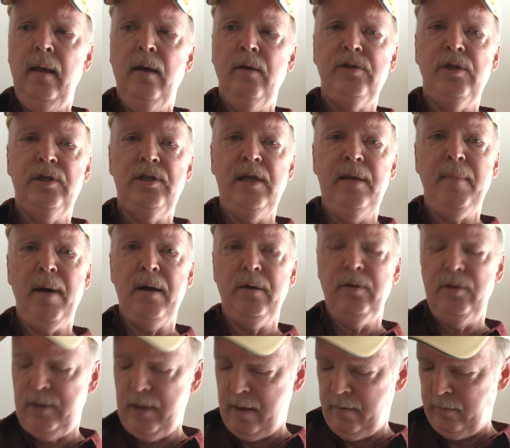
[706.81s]
Here's a D minor
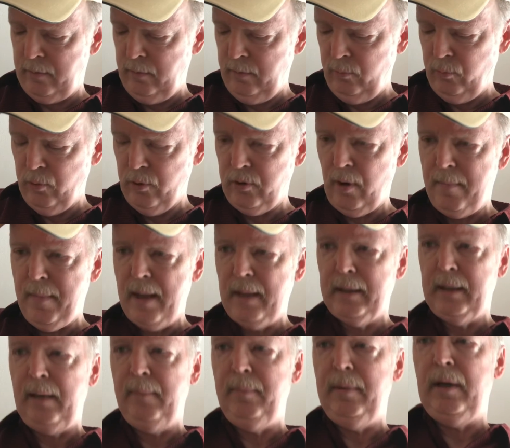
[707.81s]
7 with our
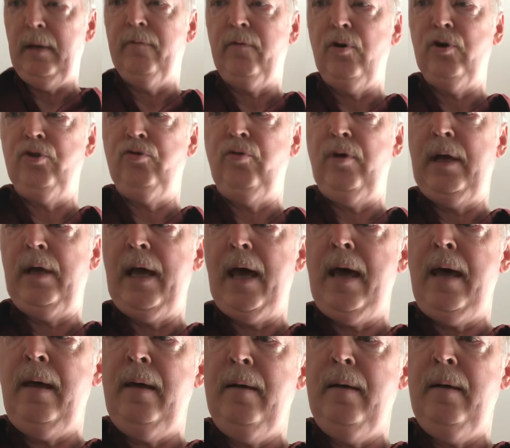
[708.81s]
melody being first string A,